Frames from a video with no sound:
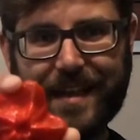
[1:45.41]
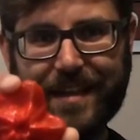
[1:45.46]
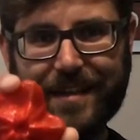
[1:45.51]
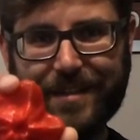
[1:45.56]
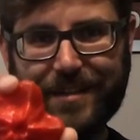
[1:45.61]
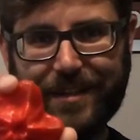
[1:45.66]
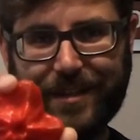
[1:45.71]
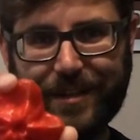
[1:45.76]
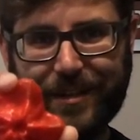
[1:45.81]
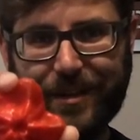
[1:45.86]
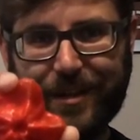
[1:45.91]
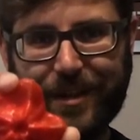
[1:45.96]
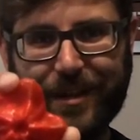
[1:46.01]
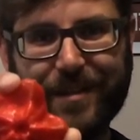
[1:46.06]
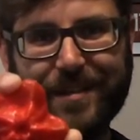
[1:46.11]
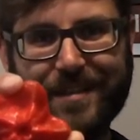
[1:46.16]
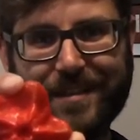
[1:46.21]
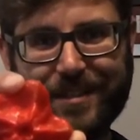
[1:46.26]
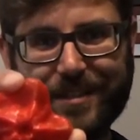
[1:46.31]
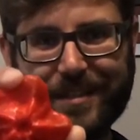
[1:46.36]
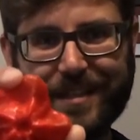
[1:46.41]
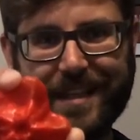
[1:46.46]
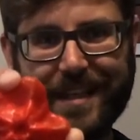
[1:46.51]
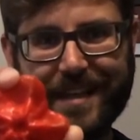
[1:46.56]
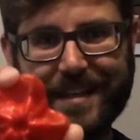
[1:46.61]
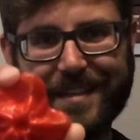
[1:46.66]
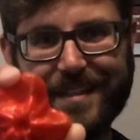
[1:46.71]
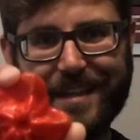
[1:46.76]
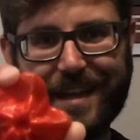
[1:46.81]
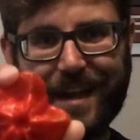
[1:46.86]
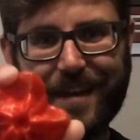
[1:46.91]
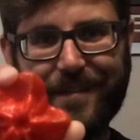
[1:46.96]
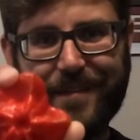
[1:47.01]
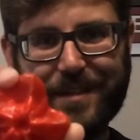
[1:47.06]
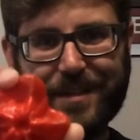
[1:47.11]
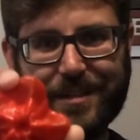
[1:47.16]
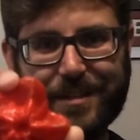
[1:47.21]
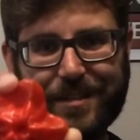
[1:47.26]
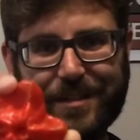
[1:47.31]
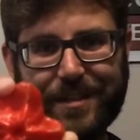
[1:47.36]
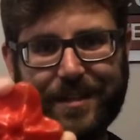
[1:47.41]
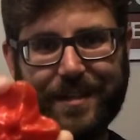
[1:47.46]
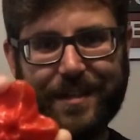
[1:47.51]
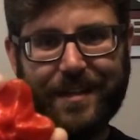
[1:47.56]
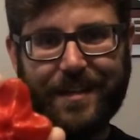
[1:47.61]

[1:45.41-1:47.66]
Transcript: that look just like a starfish?